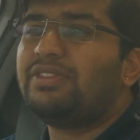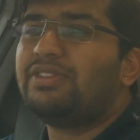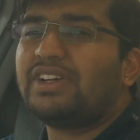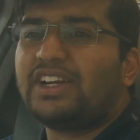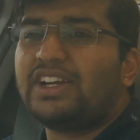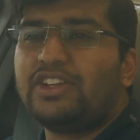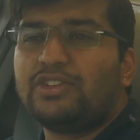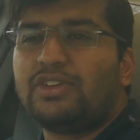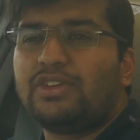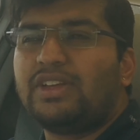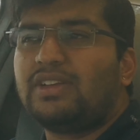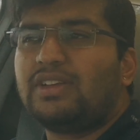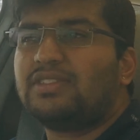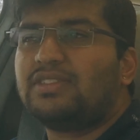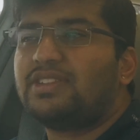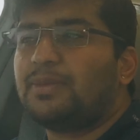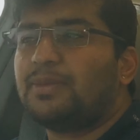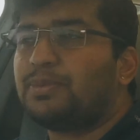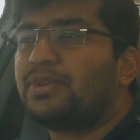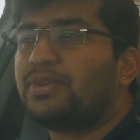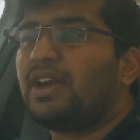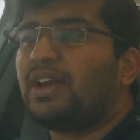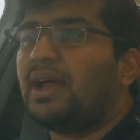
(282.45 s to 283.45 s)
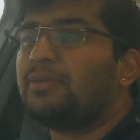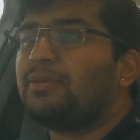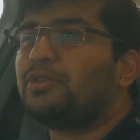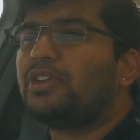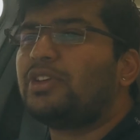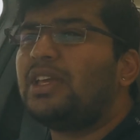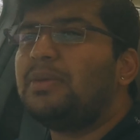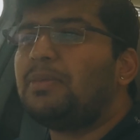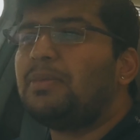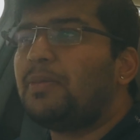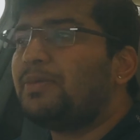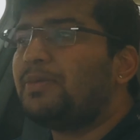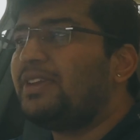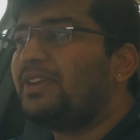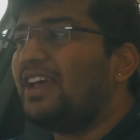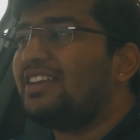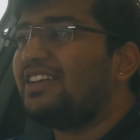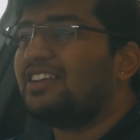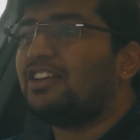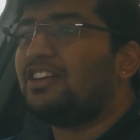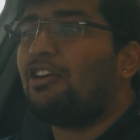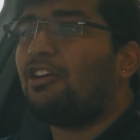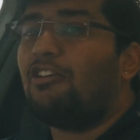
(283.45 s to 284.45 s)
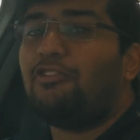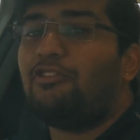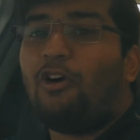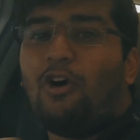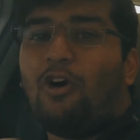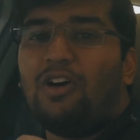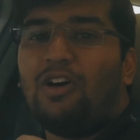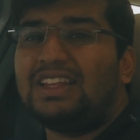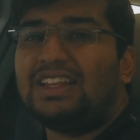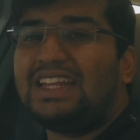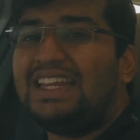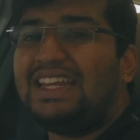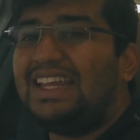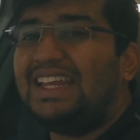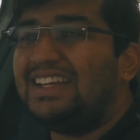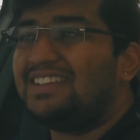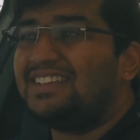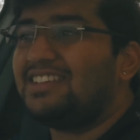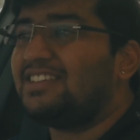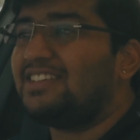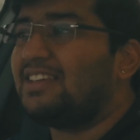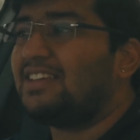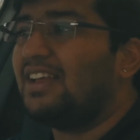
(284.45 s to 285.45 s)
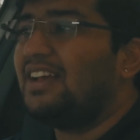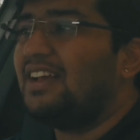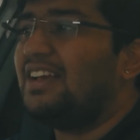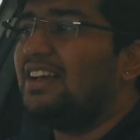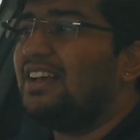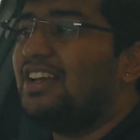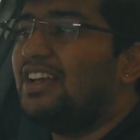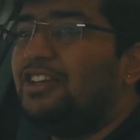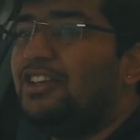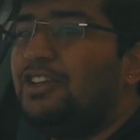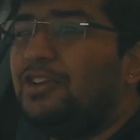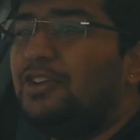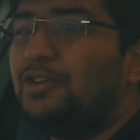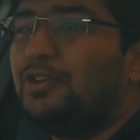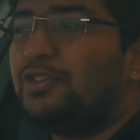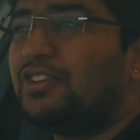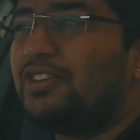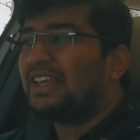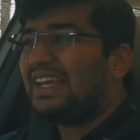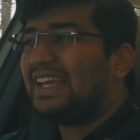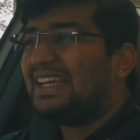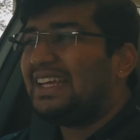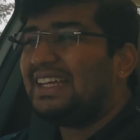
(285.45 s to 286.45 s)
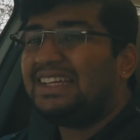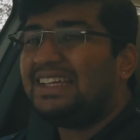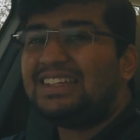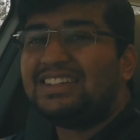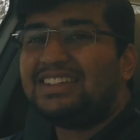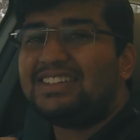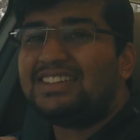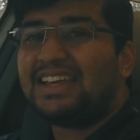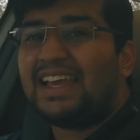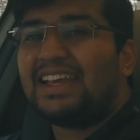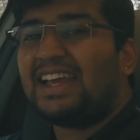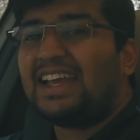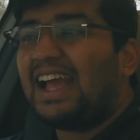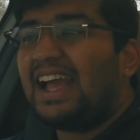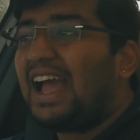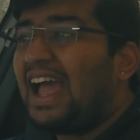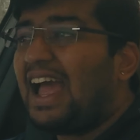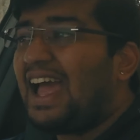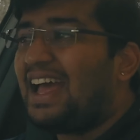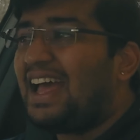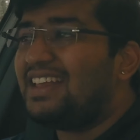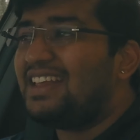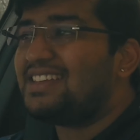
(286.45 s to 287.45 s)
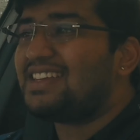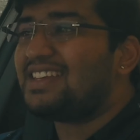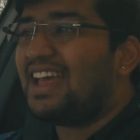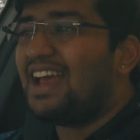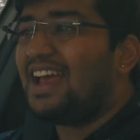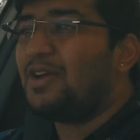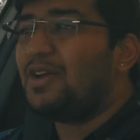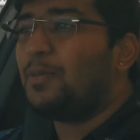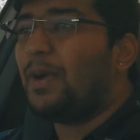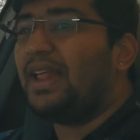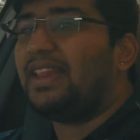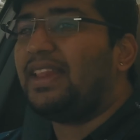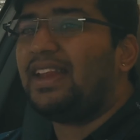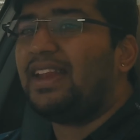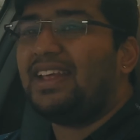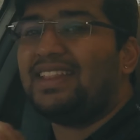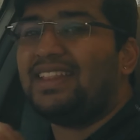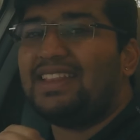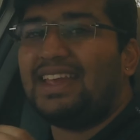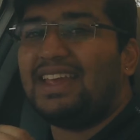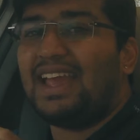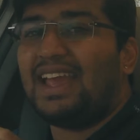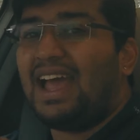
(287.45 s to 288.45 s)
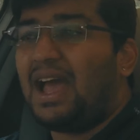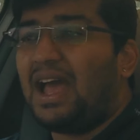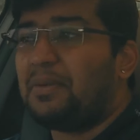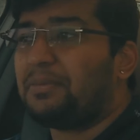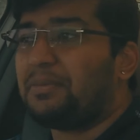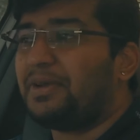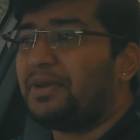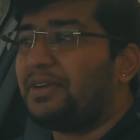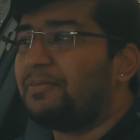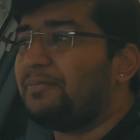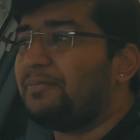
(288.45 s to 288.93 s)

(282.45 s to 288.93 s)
forget to subscribe to keep updated of all the latest news in tech as and when they happen.